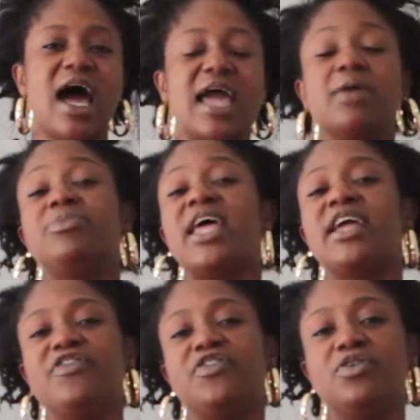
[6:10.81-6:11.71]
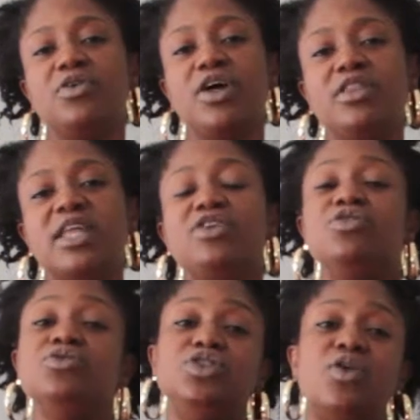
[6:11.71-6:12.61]
I am thankful that
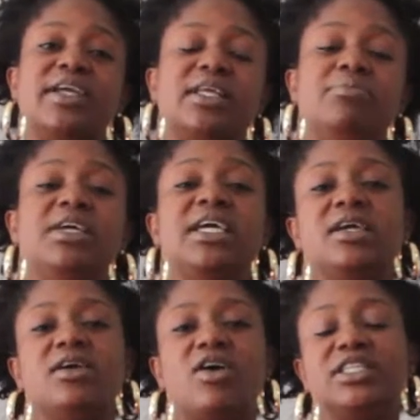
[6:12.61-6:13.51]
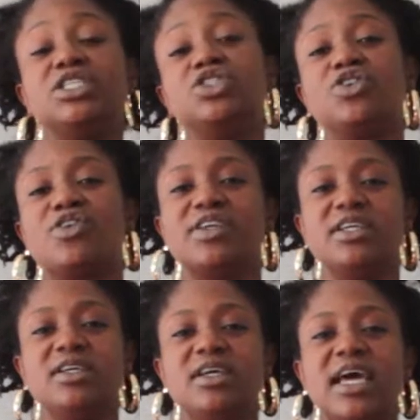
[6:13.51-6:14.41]
you joining me on this
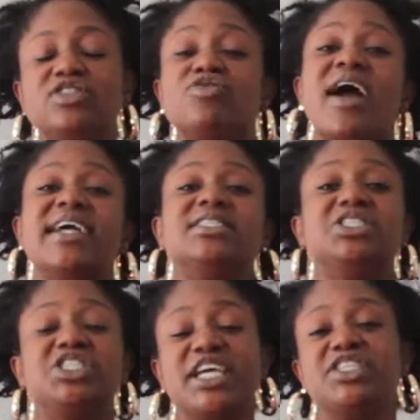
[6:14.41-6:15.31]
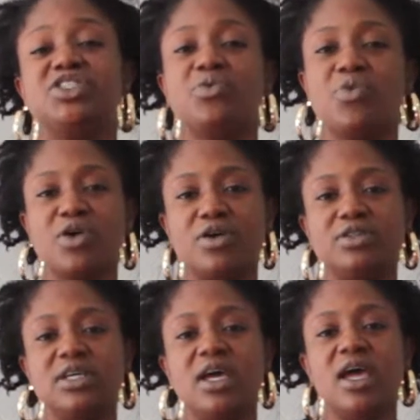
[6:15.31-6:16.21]
journey and trying to change the
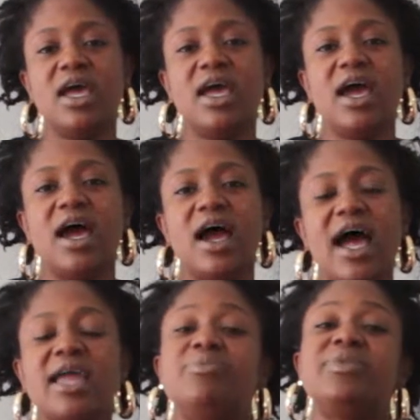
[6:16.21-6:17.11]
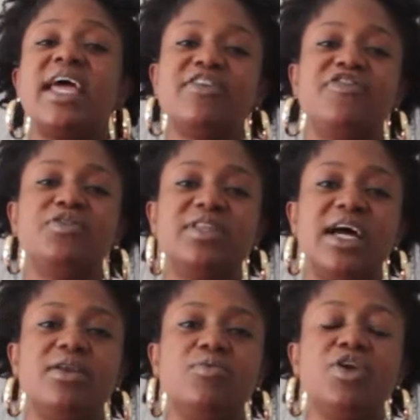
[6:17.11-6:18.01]
world. I am thankful
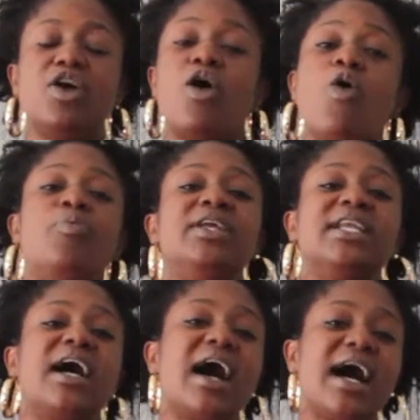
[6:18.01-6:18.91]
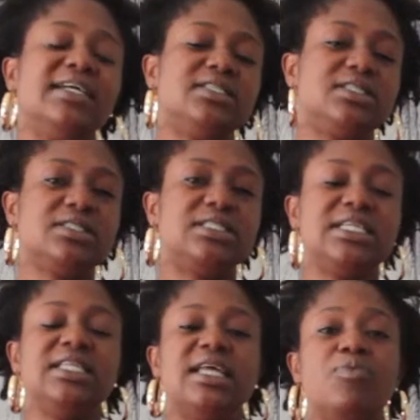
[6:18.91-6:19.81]
that we are opening our eyes to
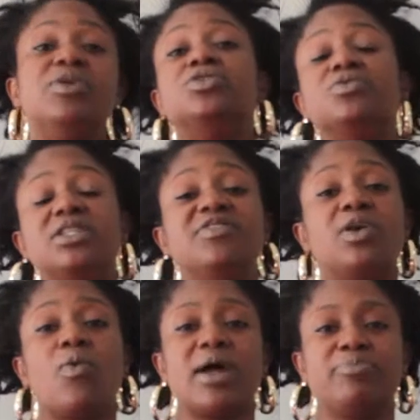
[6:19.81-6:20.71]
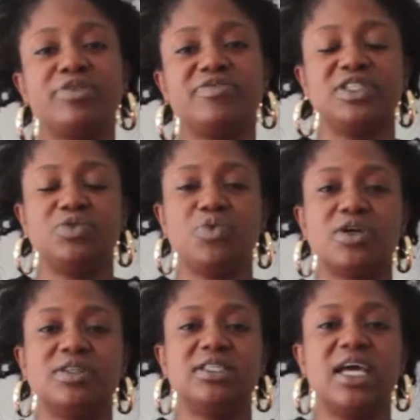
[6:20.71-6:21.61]
see that we do live in a white privilege
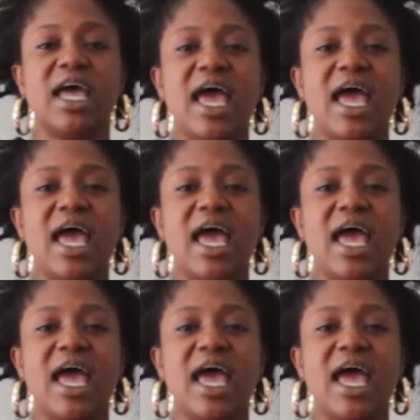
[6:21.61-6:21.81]
world.